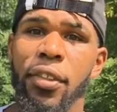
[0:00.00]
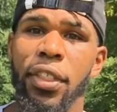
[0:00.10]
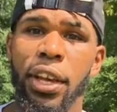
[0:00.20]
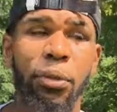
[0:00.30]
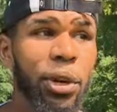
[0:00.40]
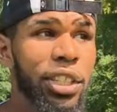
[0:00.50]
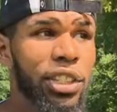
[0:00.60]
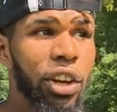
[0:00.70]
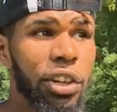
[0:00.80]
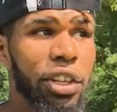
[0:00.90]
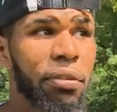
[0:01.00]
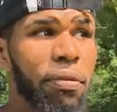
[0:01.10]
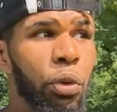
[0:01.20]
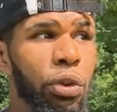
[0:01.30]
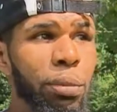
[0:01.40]
they want us all to
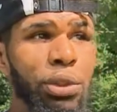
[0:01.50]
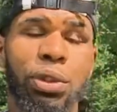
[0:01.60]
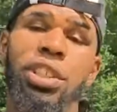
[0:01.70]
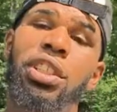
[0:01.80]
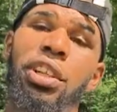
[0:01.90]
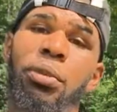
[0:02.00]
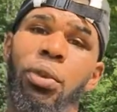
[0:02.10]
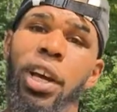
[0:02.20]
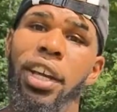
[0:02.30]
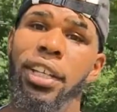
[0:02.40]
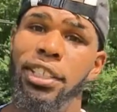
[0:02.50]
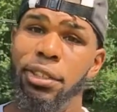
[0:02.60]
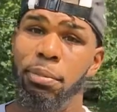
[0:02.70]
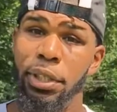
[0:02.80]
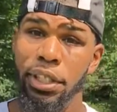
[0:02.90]
conform to a certain way and
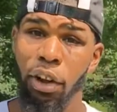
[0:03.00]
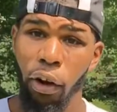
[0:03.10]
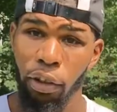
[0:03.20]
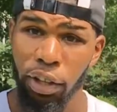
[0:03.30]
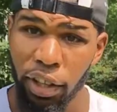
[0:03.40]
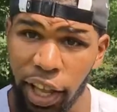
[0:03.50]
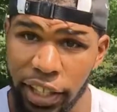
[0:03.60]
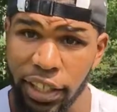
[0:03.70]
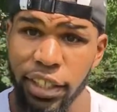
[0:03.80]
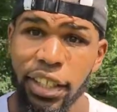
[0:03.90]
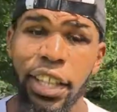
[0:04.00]
just be all alike.